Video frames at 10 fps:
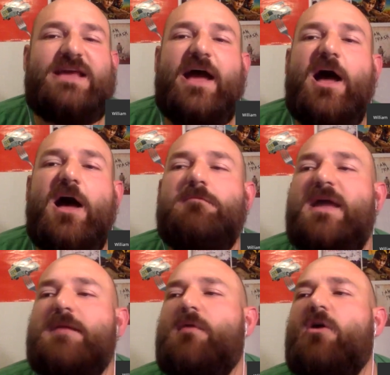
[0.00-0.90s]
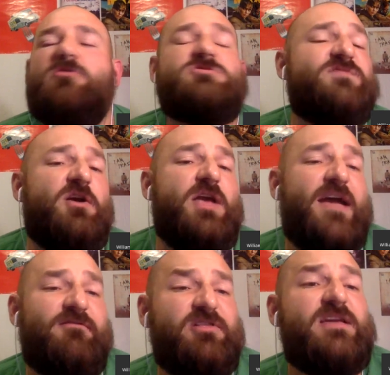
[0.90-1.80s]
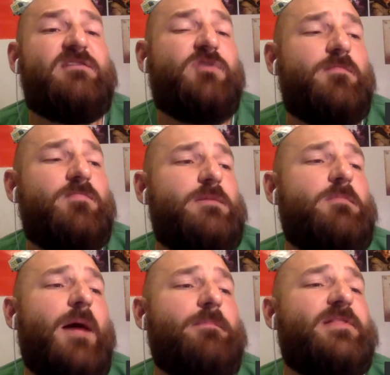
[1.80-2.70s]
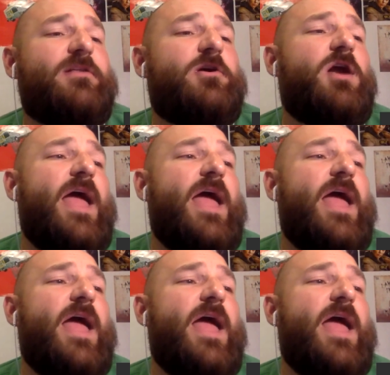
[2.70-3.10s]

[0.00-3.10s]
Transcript: It borrows very heavily from the popular